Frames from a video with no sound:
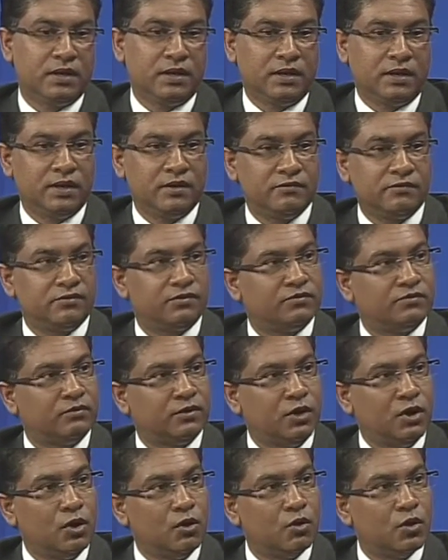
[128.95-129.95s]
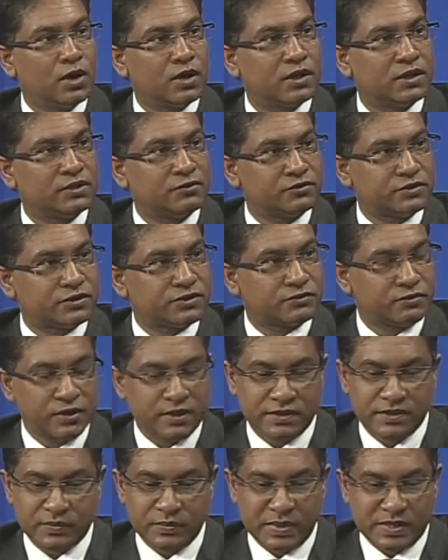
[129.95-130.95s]
they've lowered interest
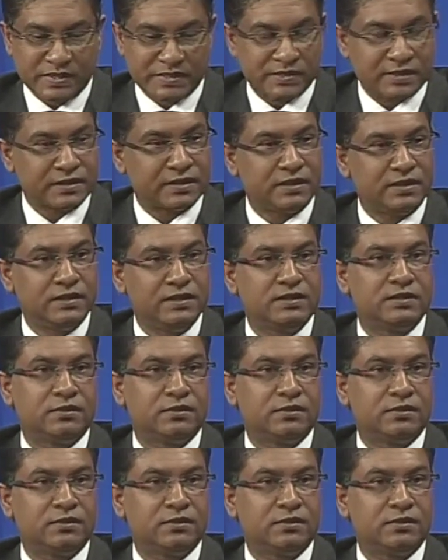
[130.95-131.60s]
rates basically